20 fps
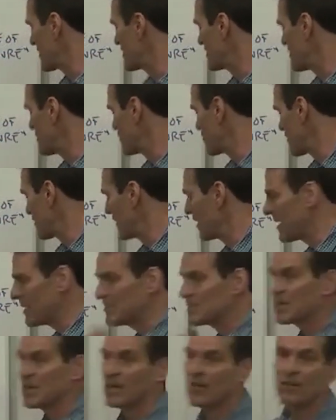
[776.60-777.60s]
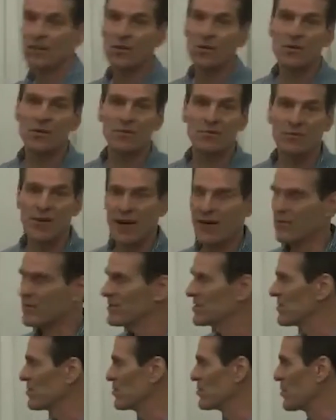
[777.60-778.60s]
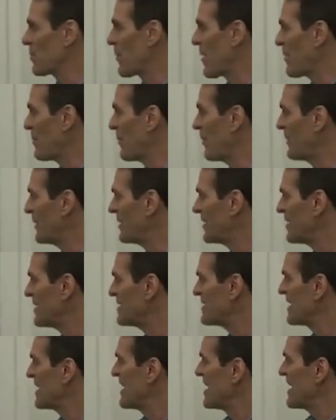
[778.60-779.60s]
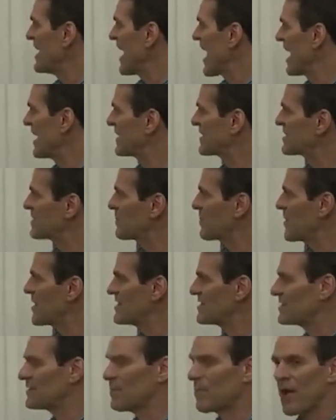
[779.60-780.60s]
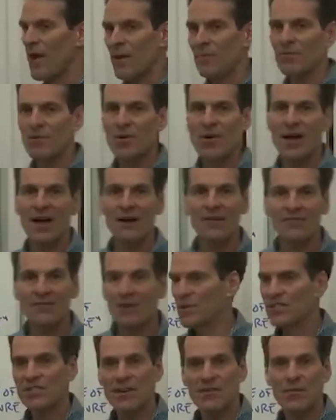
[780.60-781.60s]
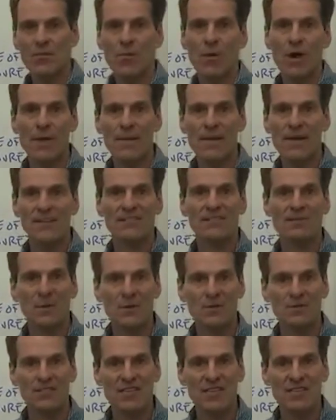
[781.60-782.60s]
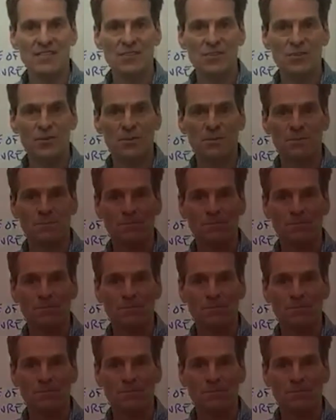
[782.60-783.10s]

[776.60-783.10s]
contingent claims, you can find risk-neutral probabilities, and express the problem you have whichever way makes the most sense to you.